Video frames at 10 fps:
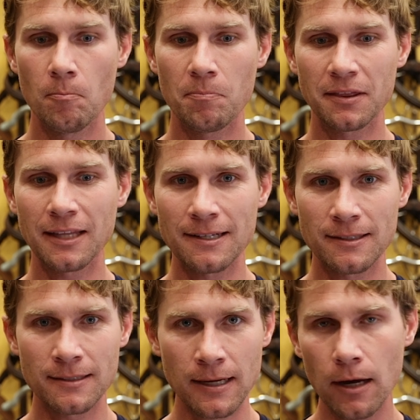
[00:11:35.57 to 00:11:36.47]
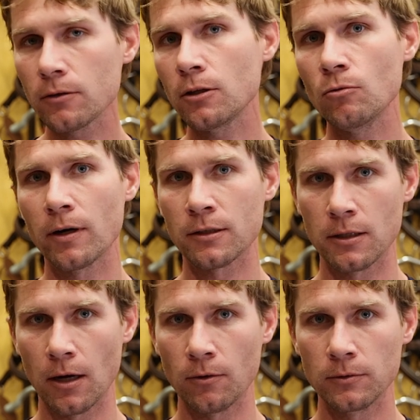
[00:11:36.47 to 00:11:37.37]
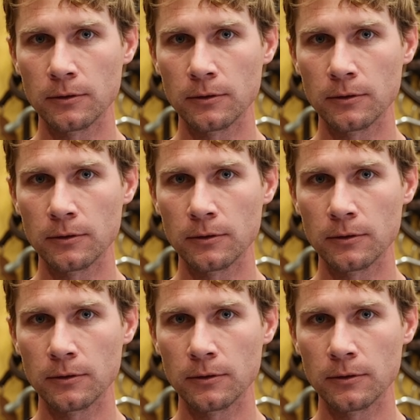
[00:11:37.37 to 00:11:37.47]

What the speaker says: but they tell you where to go.